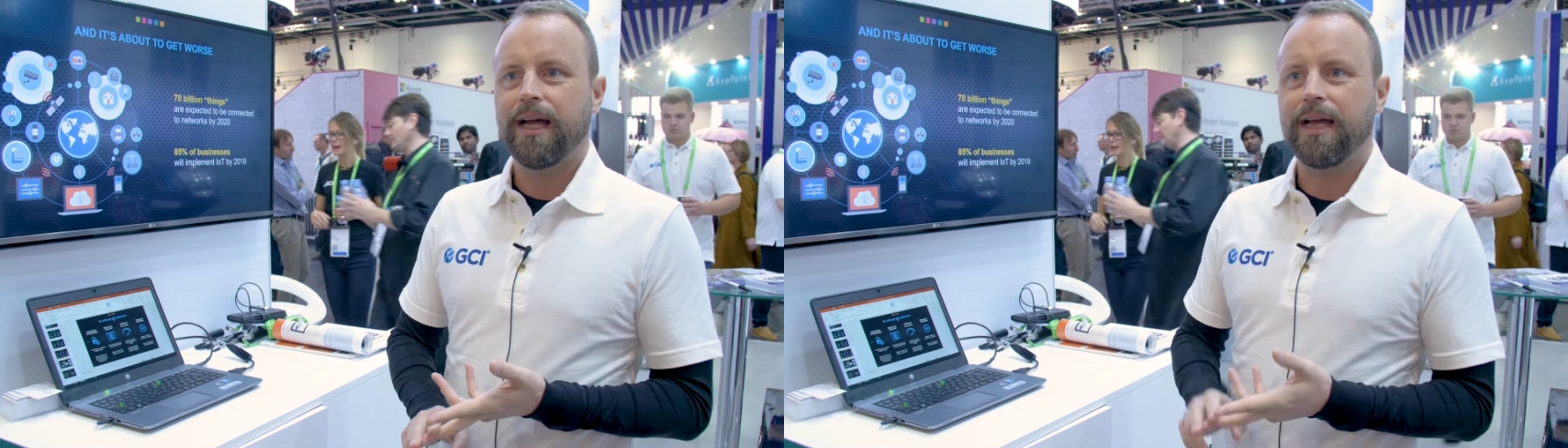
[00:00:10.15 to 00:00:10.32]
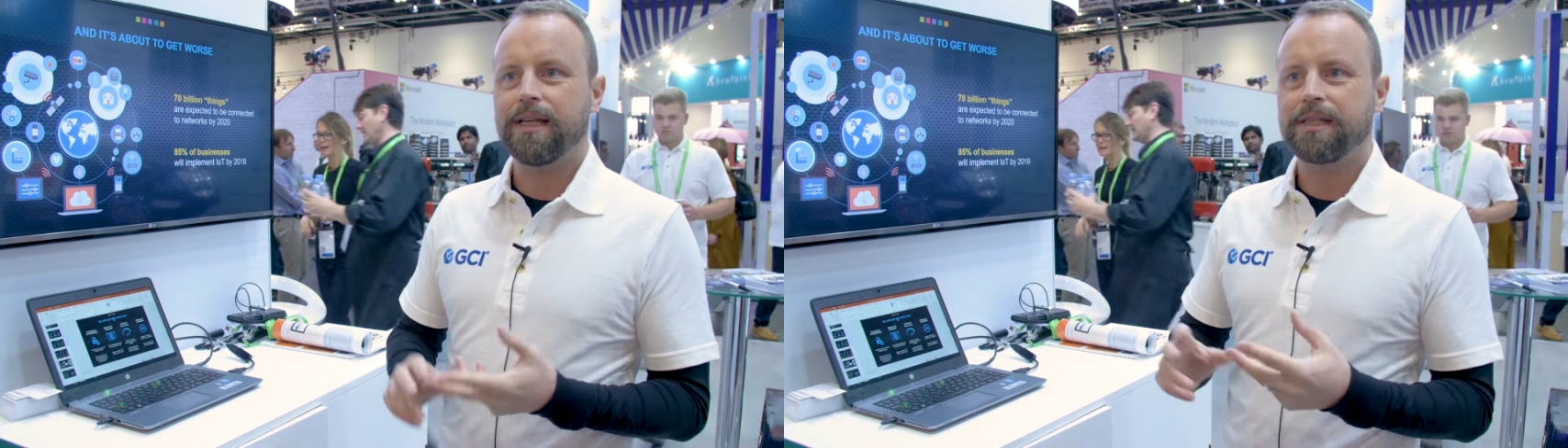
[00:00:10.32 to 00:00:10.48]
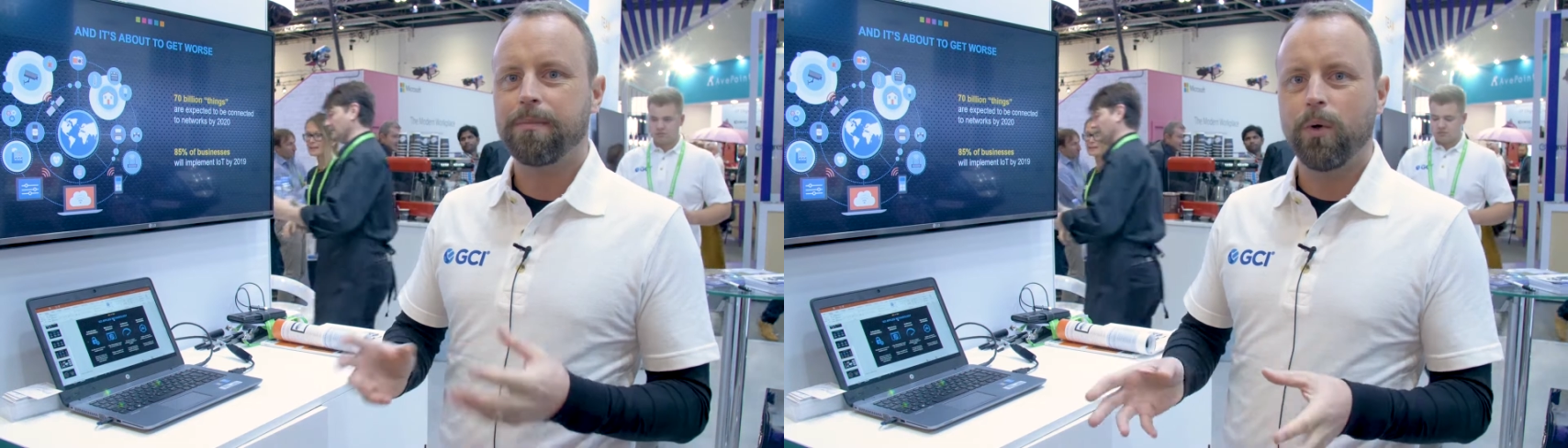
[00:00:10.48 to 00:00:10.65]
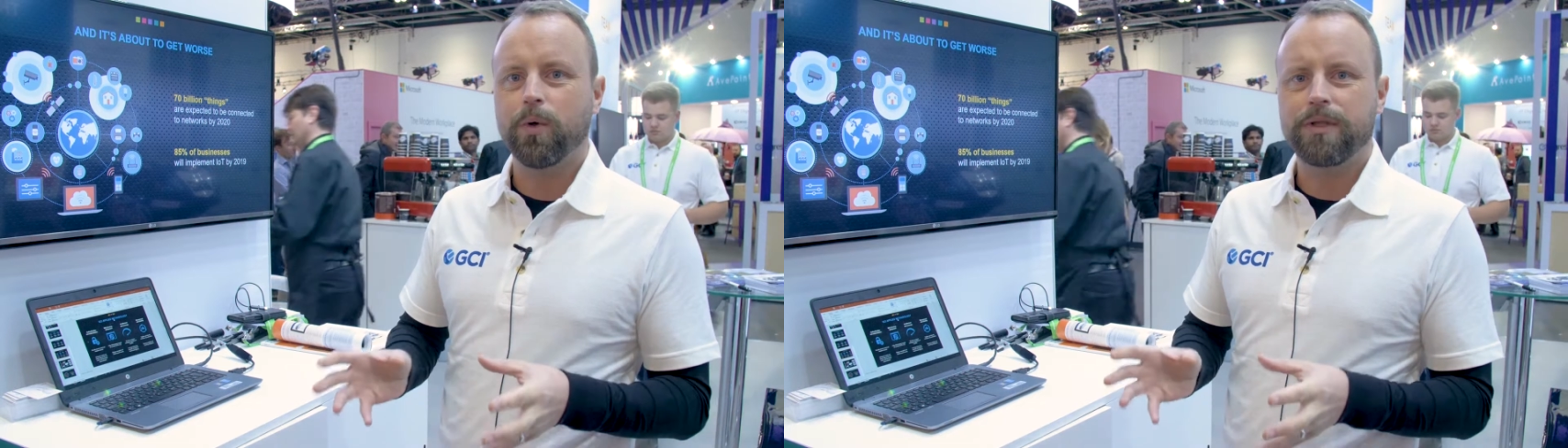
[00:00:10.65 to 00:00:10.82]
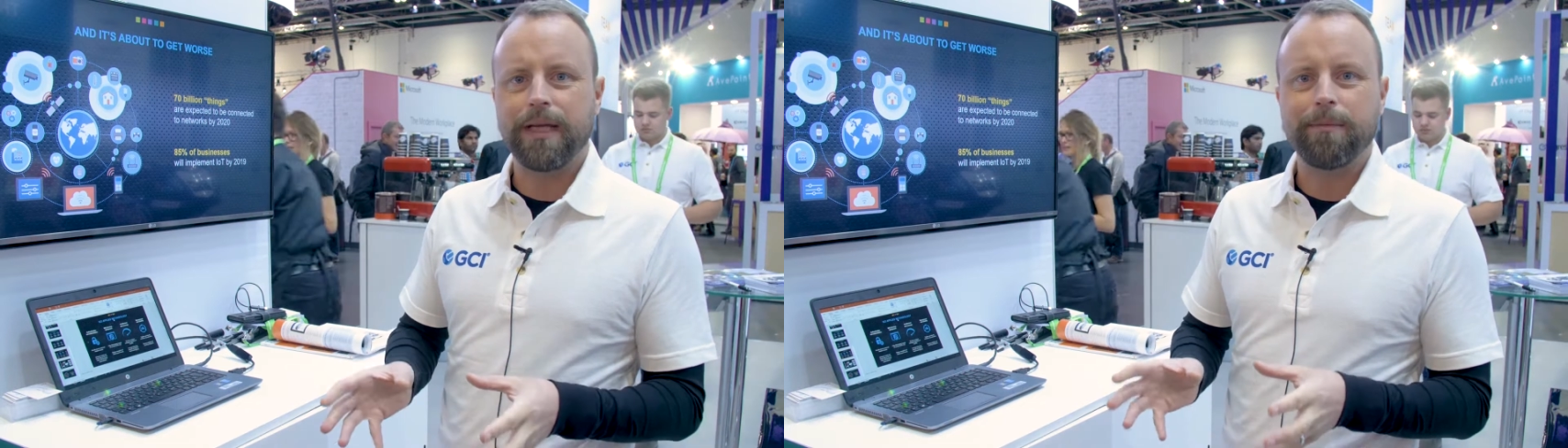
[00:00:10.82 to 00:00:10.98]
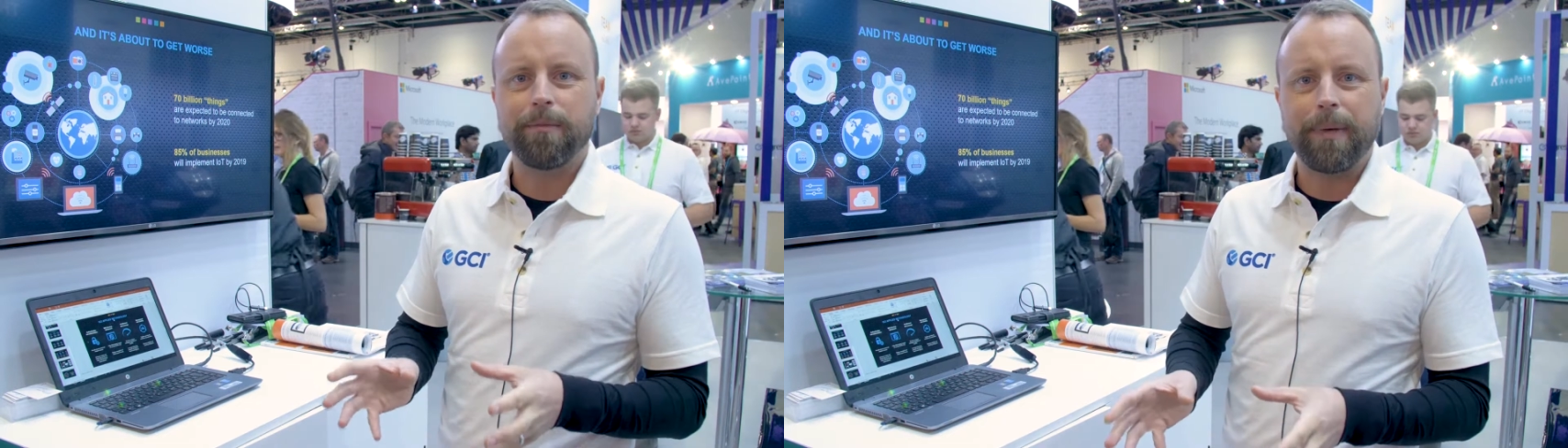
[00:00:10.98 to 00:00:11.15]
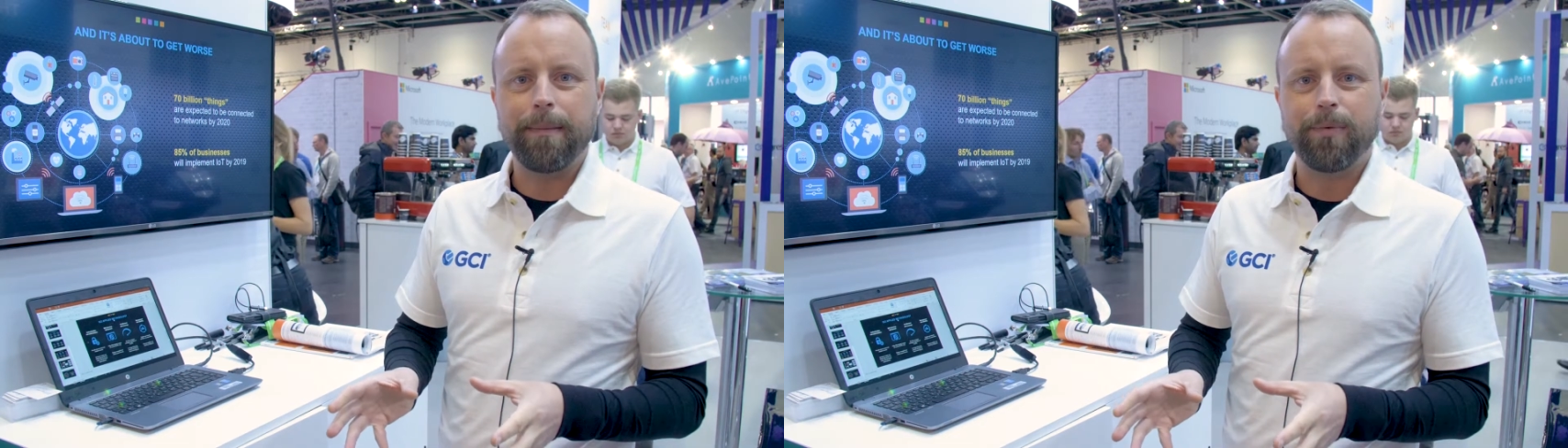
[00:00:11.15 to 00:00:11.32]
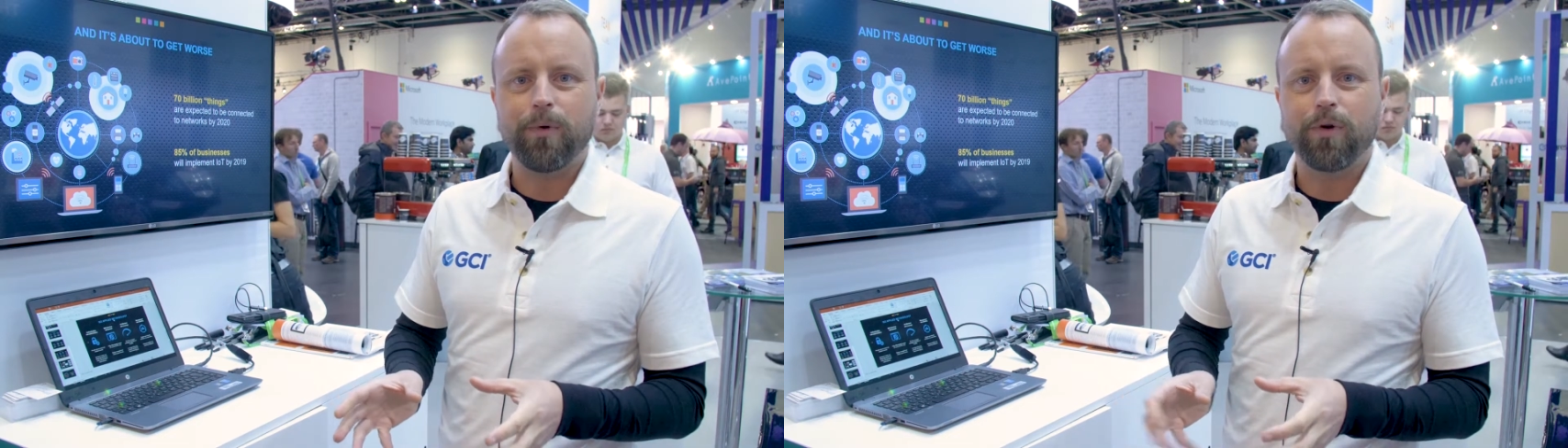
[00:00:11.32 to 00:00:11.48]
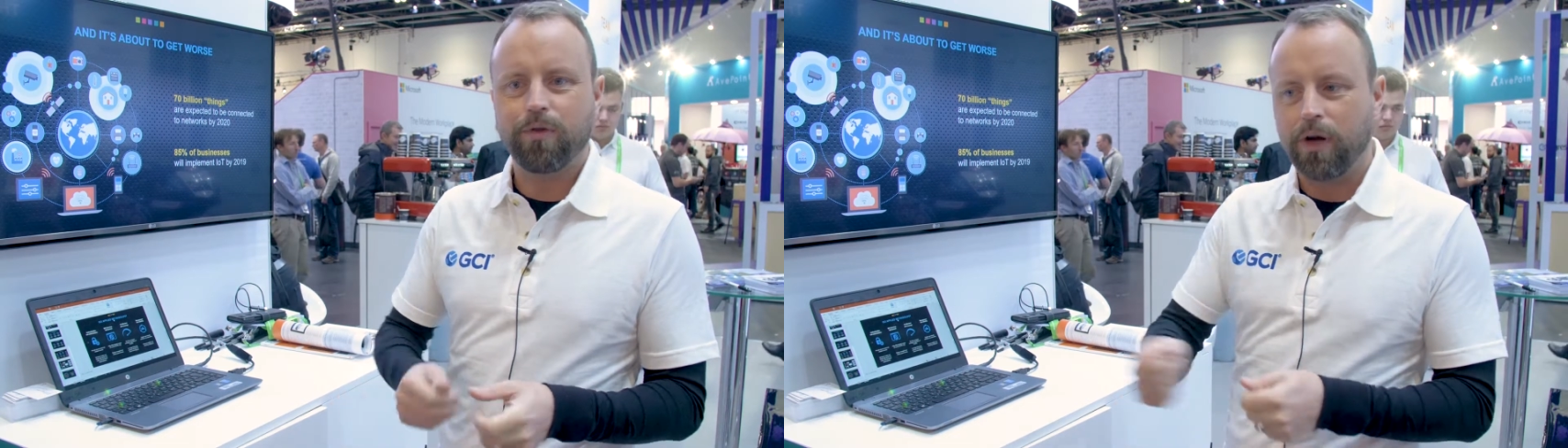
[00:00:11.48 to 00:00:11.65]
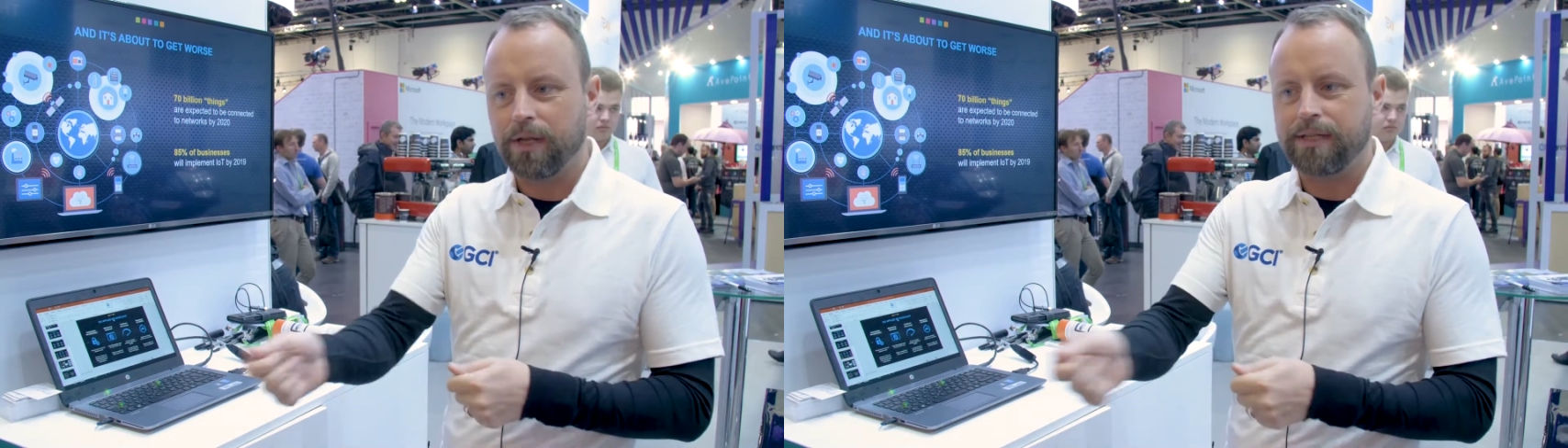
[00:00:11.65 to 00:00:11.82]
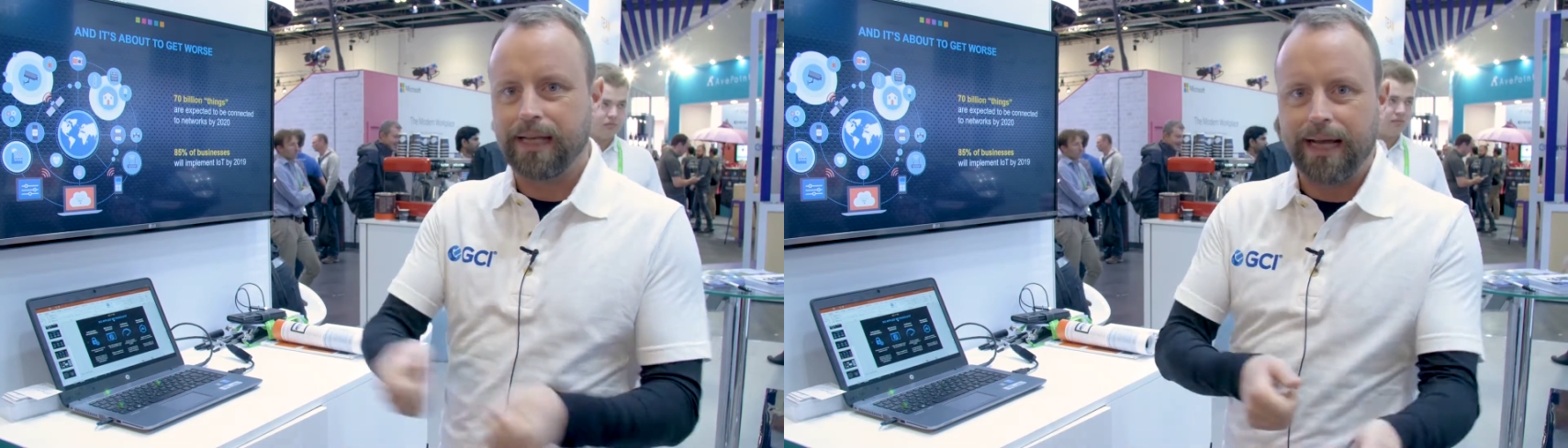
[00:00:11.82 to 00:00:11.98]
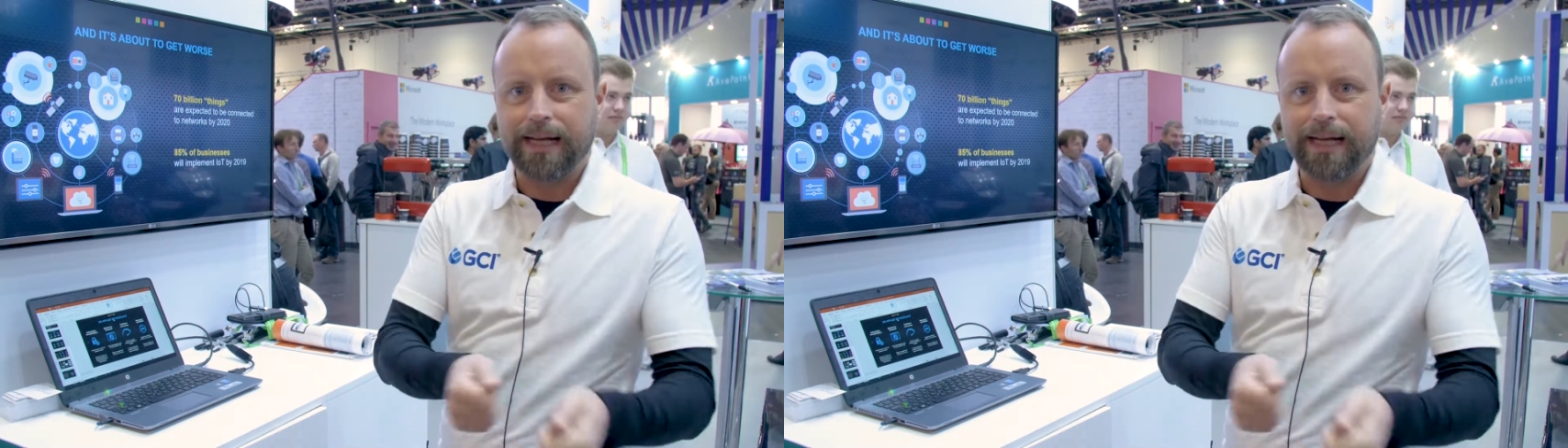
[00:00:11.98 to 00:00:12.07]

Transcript: a small team of people granting